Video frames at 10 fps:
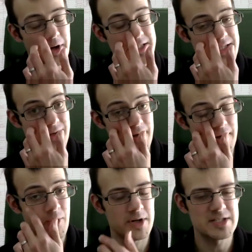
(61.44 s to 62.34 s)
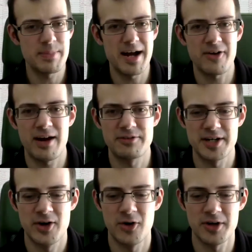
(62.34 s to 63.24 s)
quite a background
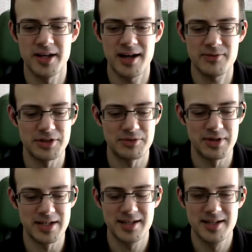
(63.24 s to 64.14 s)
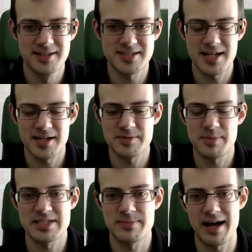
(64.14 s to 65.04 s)
in hockey, haven't you? Really, just tell us a
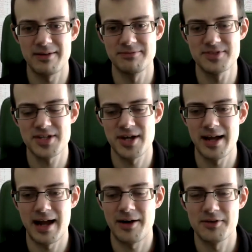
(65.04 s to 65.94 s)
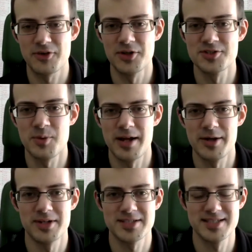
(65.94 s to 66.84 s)
bit about how you've got to where
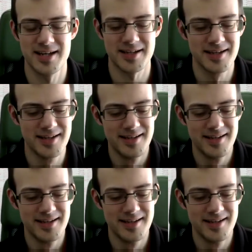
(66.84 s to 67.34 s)
you are today.